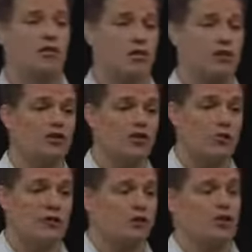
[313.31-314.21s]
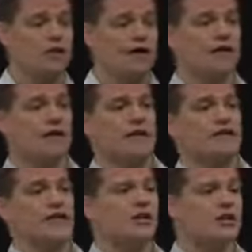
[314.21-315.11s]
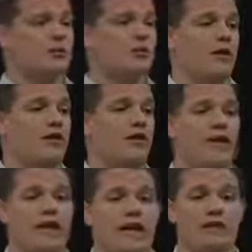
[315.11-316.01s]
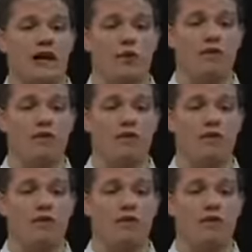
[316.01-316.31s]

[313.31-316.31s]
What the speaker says: we sold out in 2 weeks or 2 days. Second shipment we sold out in 3 days.